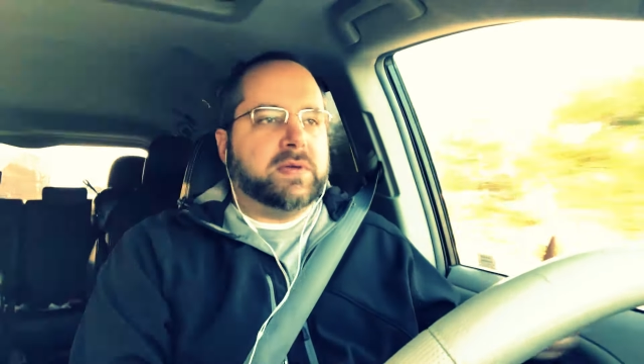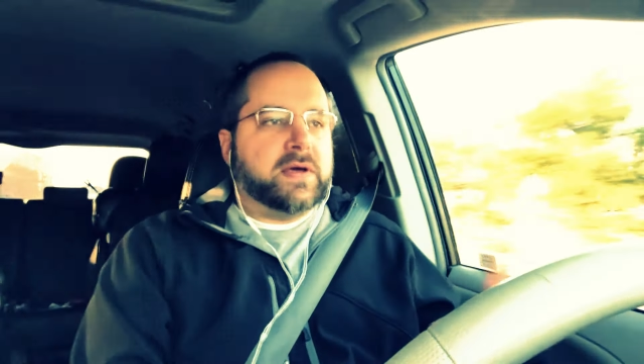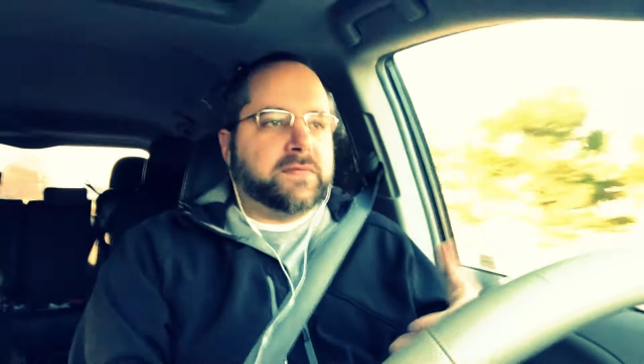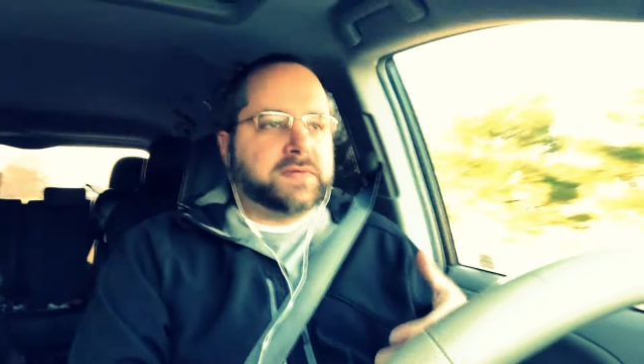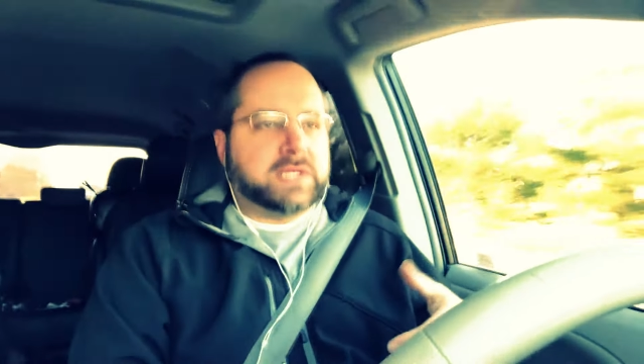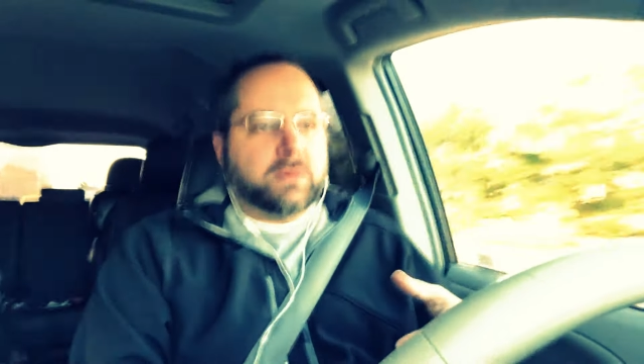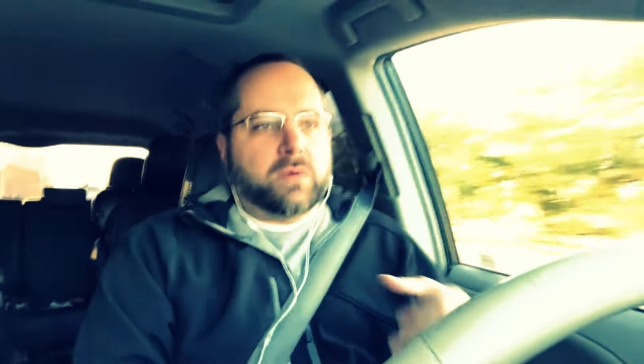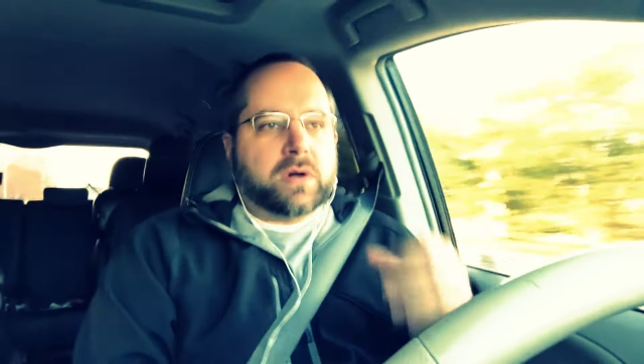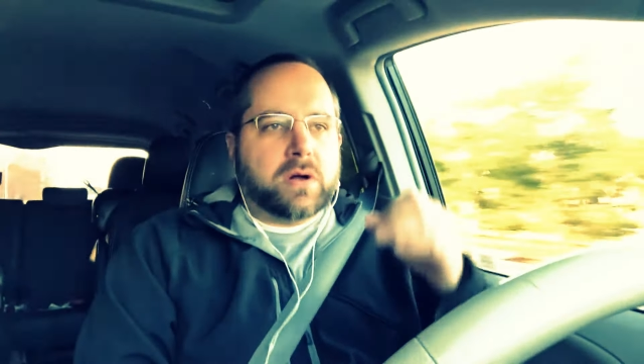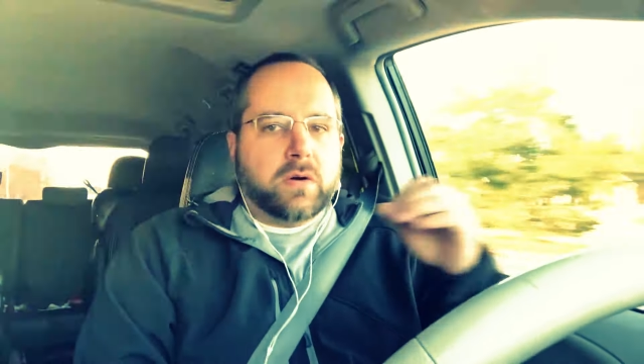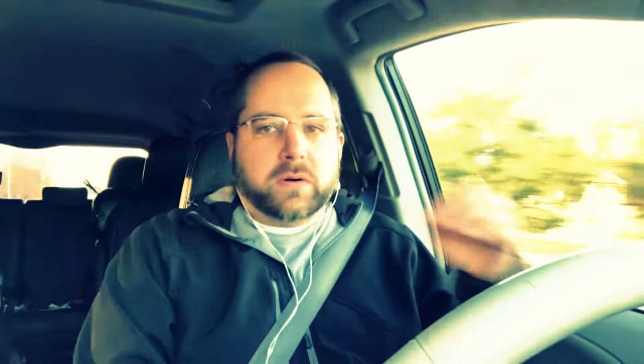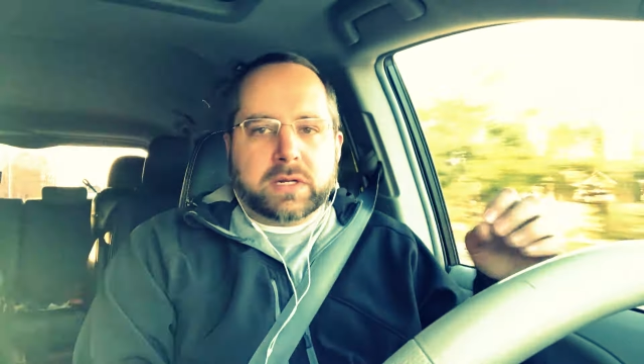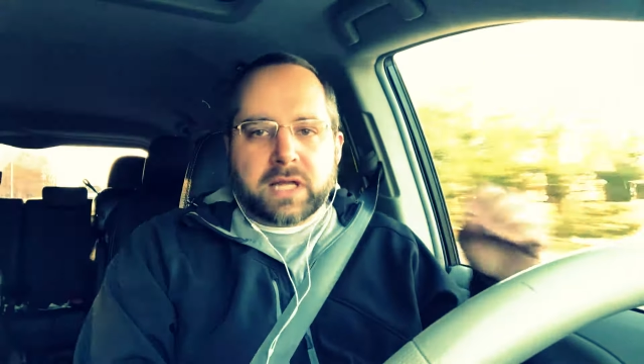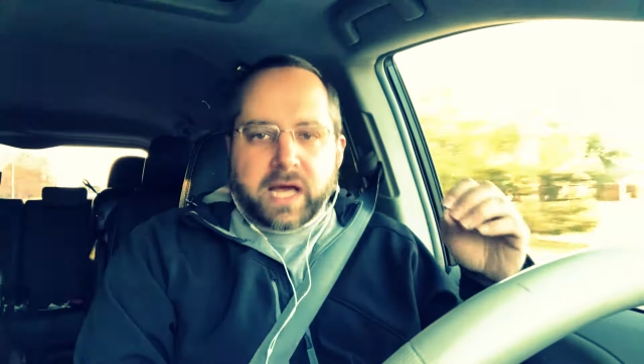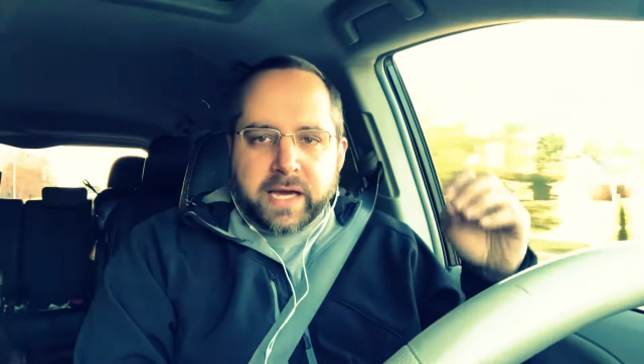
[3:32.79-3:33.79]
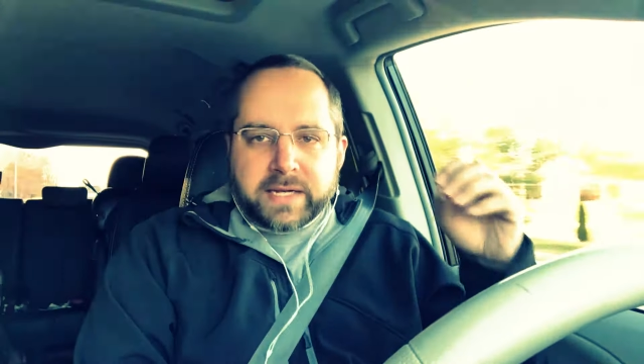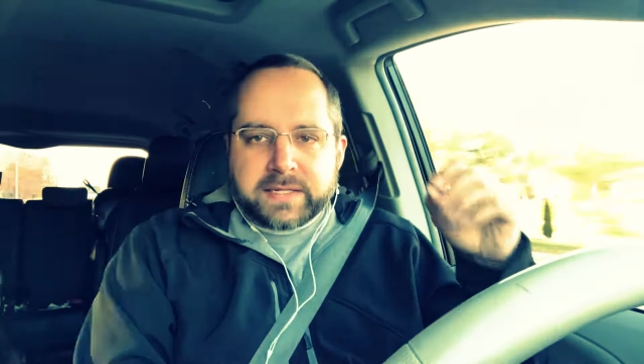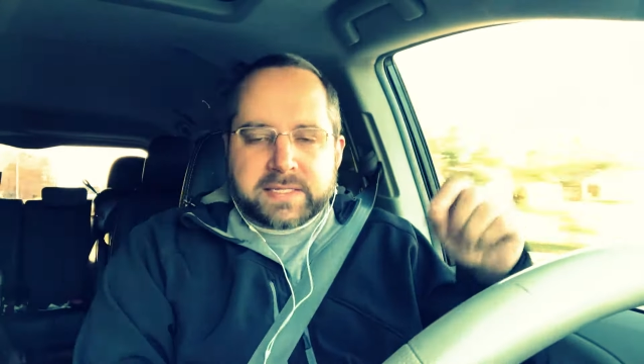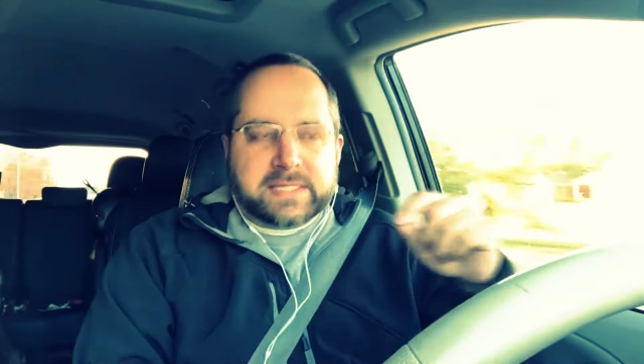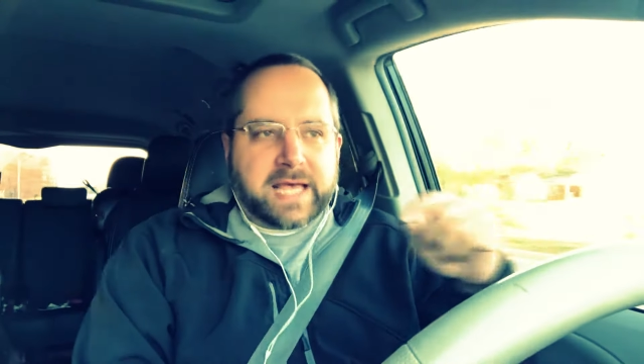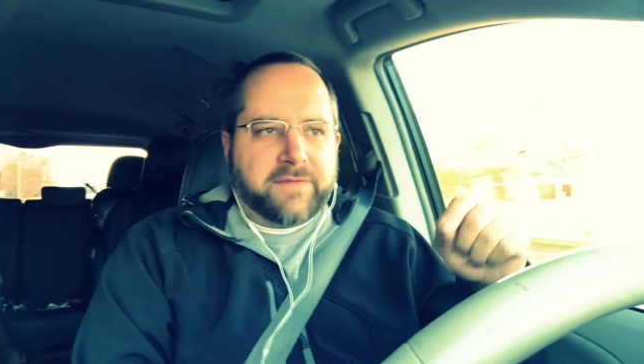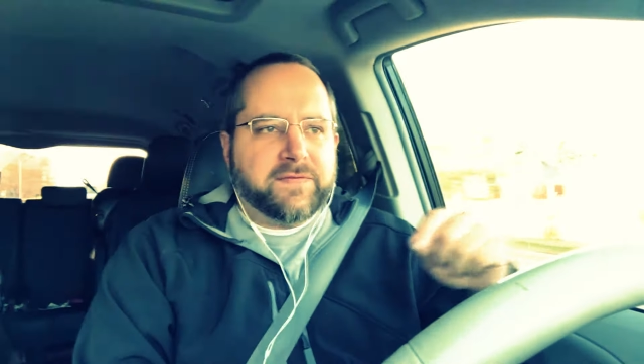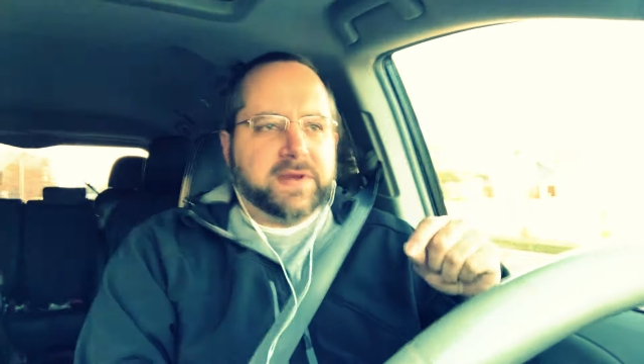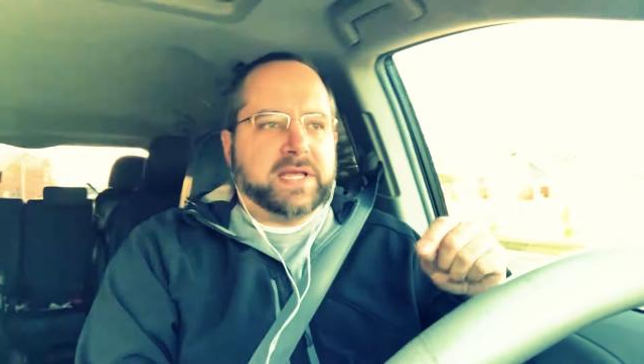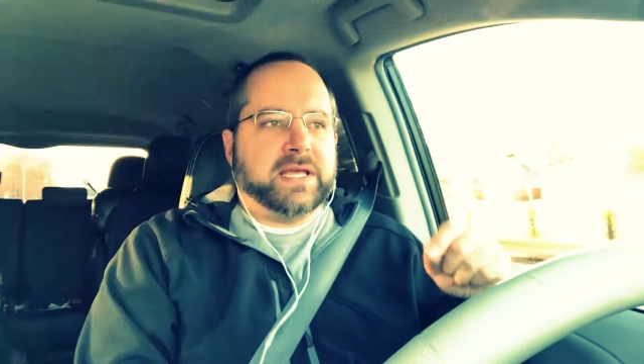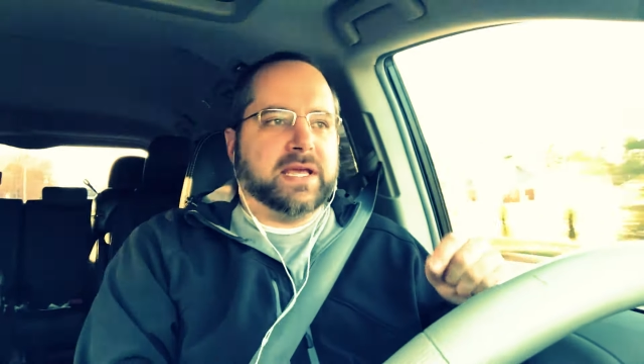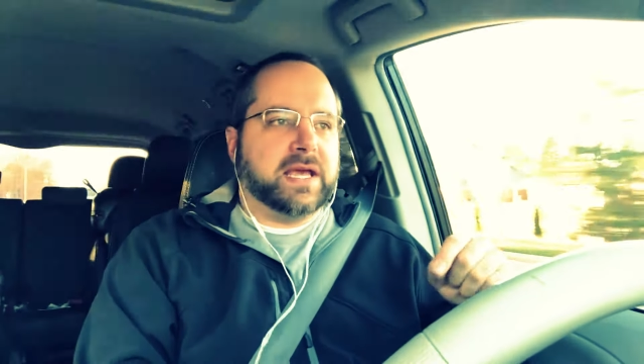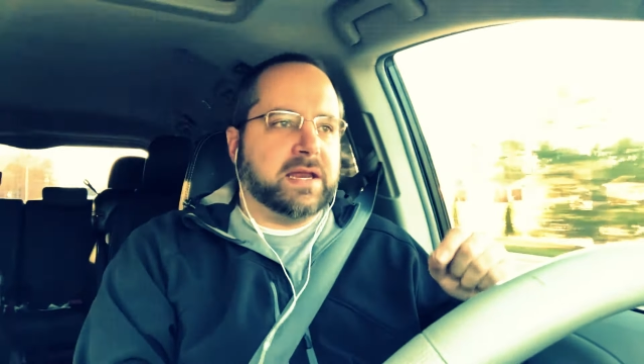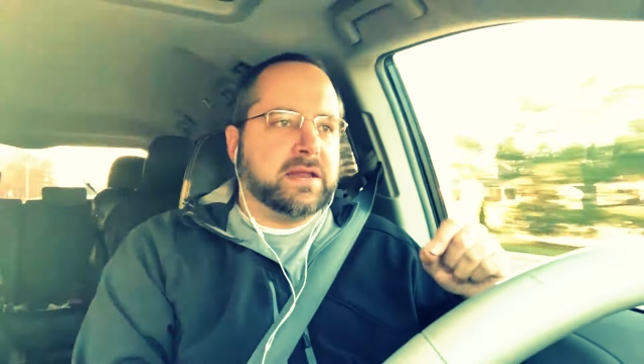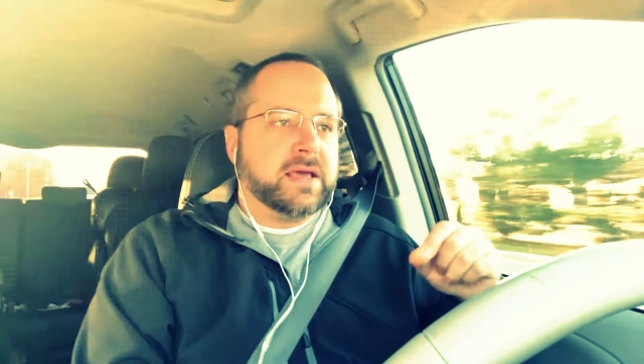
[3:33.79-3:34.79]
You have to say, well, go to line
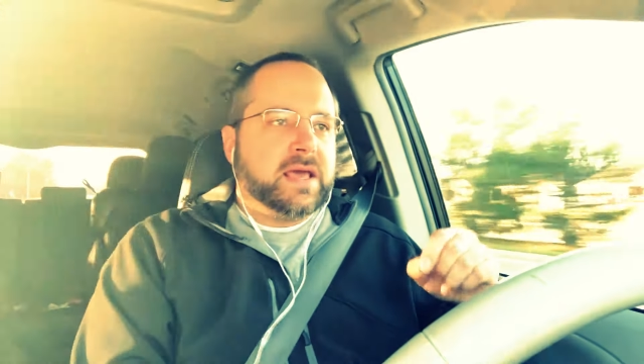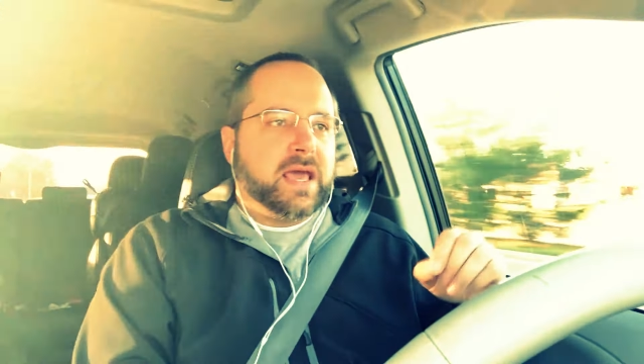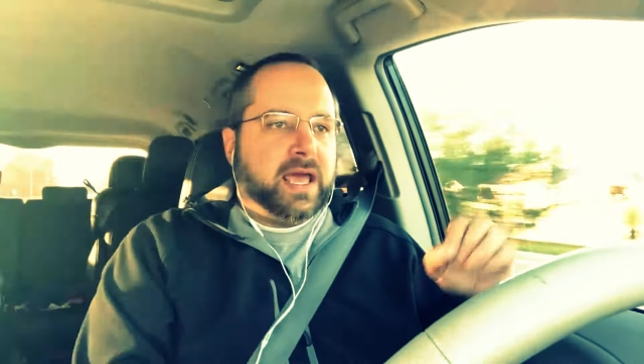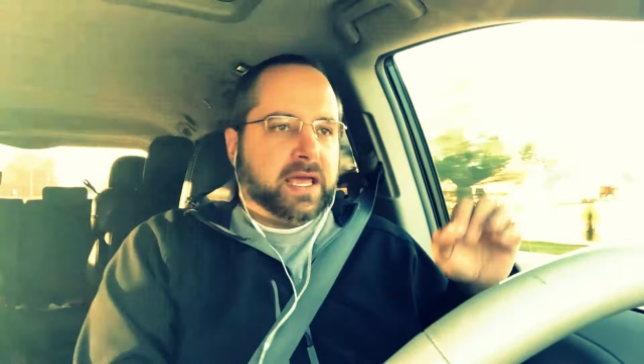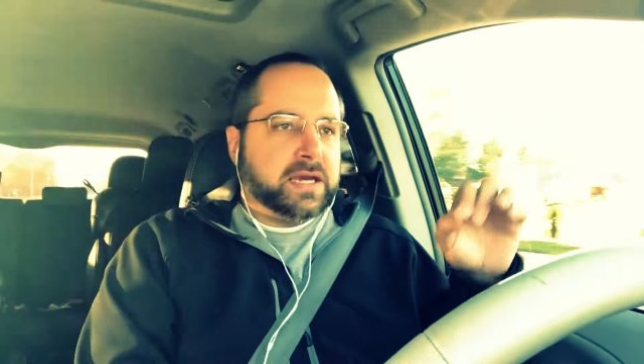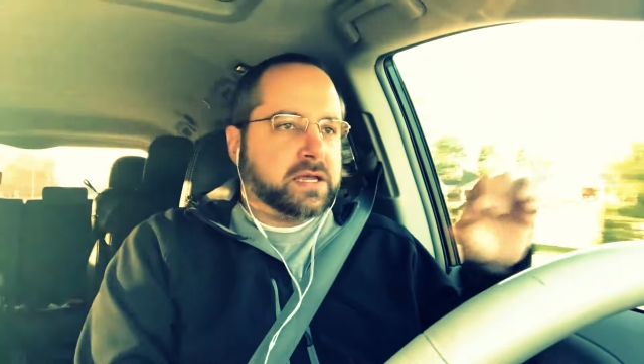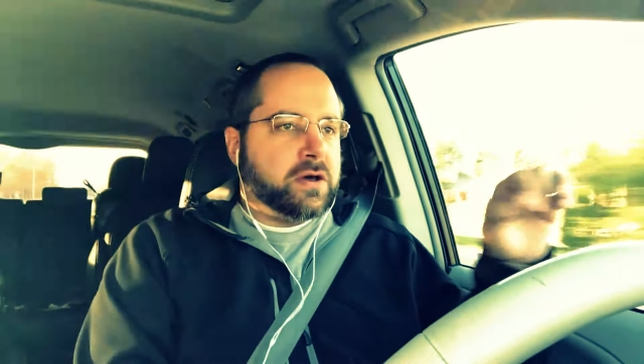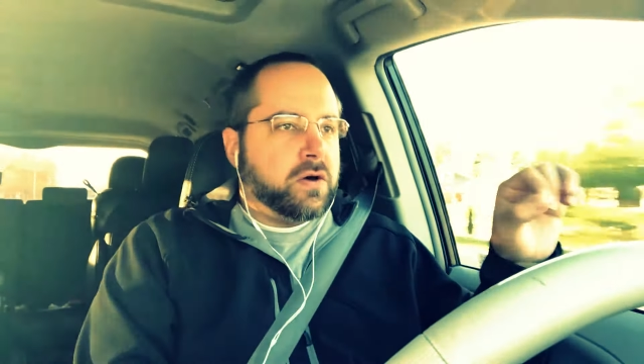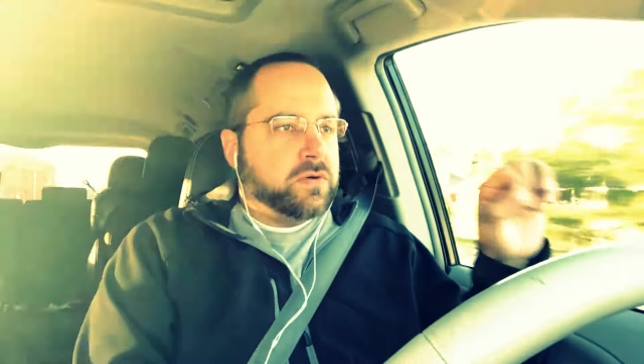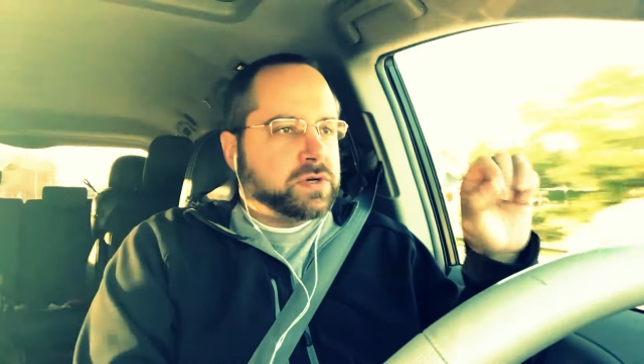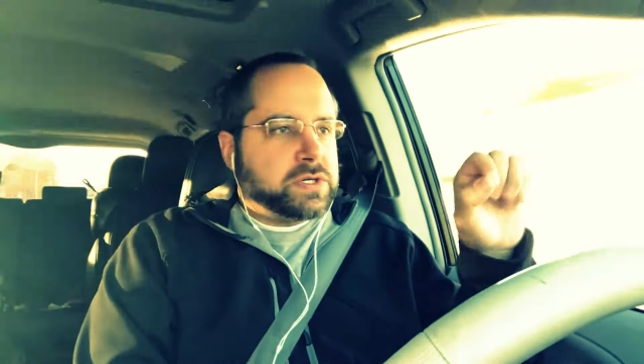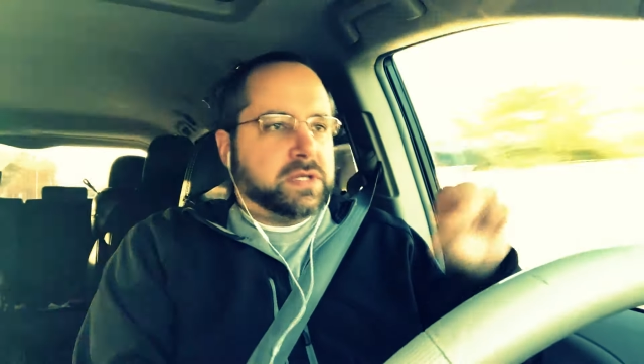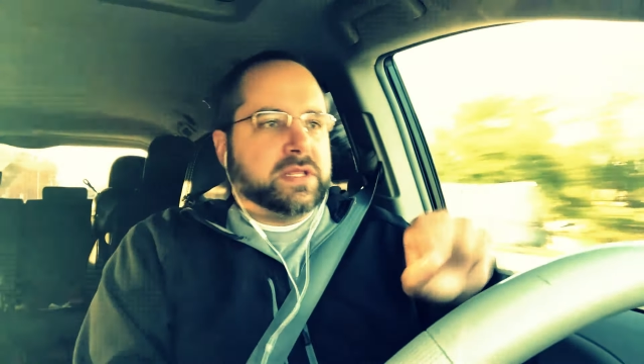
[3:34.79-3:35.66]
70 and go to